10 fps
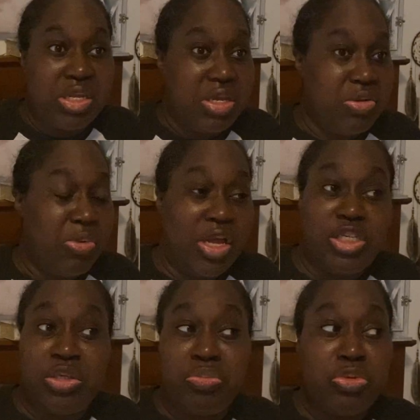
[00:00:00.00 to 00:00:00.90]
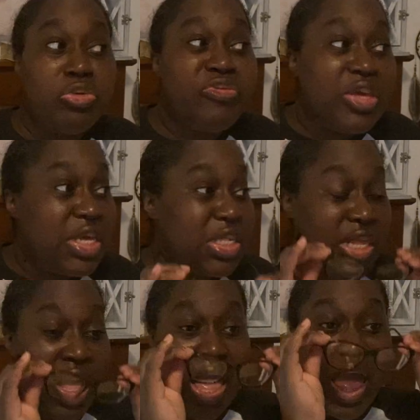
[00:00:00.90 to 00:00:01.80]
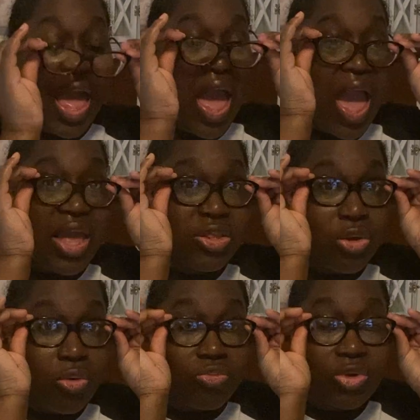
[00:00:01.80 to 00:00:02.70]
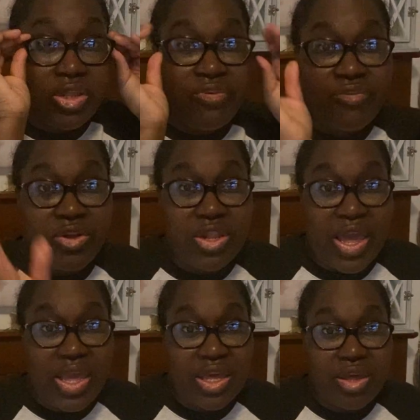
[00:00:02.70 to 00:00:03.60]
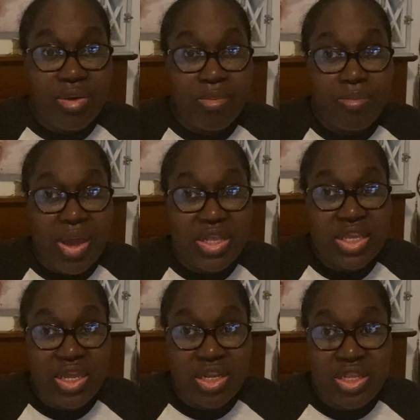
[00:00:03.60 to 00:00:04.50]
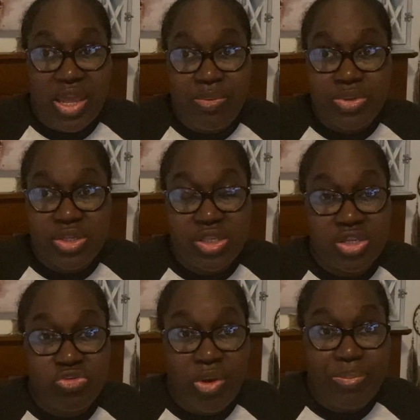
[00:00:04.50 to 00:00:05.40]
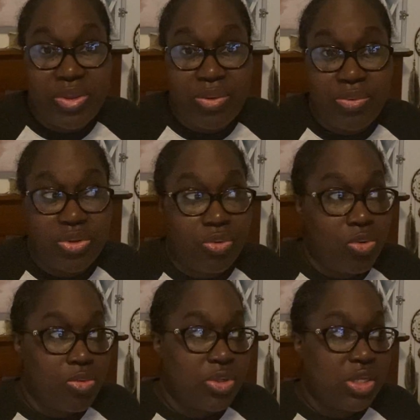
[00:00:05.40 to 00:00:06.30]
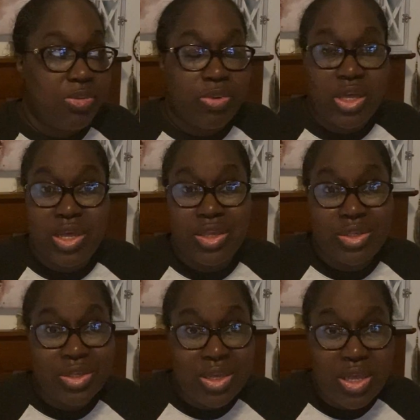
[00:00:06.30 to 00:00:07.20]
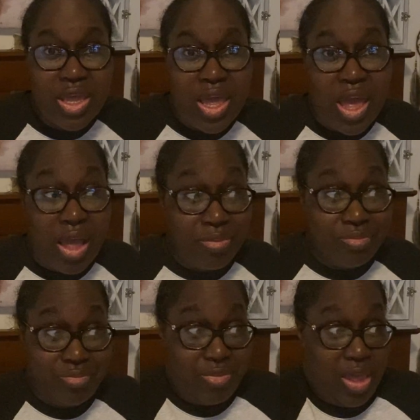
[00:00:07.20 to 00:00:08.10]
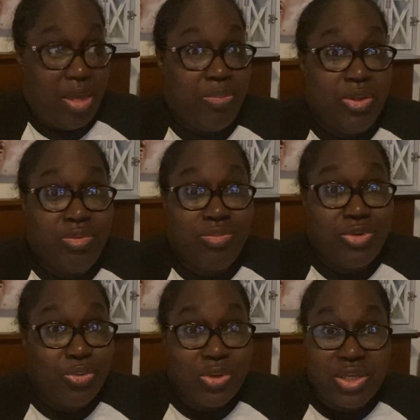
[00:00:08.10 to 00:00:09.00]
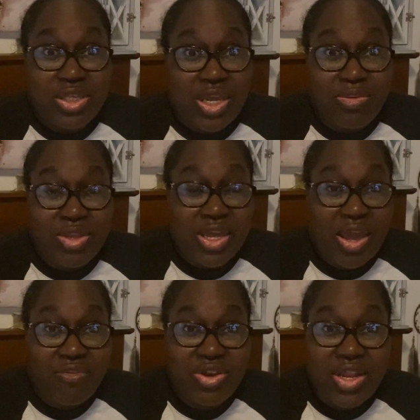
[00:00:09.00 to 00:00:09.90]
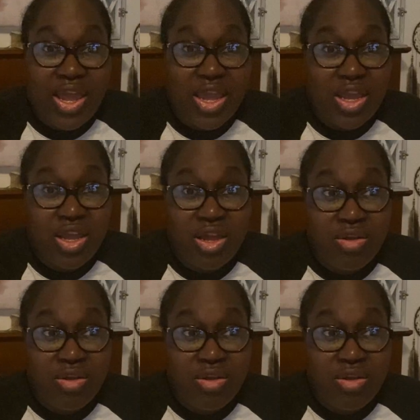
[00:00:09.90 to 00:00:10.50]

and watching movies, I don't really feel like my day-to-day was disrupted with the quarantine because I've been doing the same thing every day.